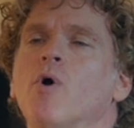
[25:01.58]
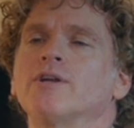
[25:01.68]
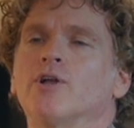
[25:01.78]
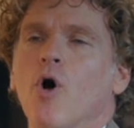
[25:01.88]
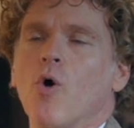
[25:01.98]

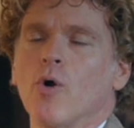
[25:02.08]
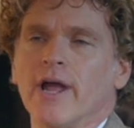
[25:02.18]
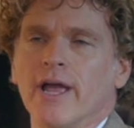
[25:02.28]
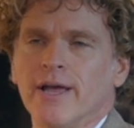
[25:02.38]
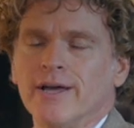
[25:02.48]
one
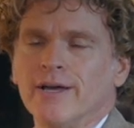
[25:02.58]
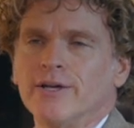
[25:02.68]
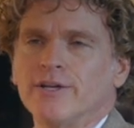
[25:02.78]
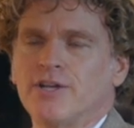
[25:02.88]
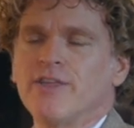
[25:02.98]
glory
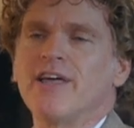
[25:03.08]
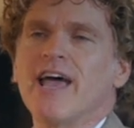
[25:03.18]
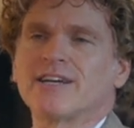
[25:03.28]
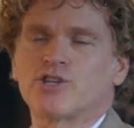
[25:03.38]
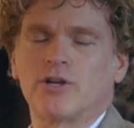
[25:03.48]
to the
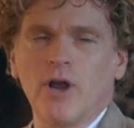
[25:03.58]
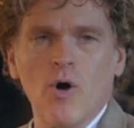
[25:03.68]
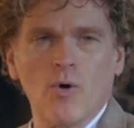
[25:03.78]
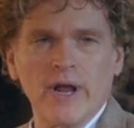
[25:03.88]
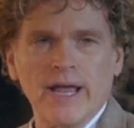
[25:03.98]
next
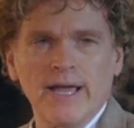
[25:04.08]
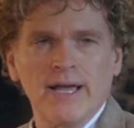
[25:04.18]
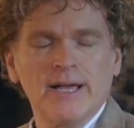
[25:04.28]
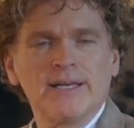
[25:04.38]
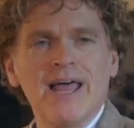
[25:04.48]
glory.
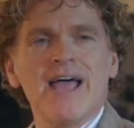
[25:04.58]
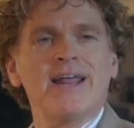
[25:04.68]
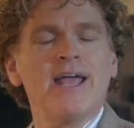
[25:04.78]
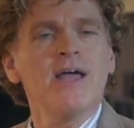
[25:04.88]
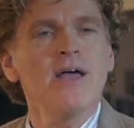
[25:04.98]
Let
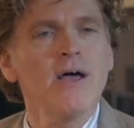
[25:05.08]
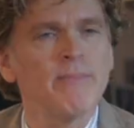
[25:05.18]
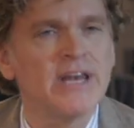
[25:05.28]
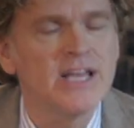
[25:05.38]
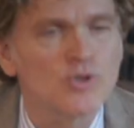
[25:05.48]
him
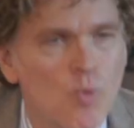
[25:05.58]
and his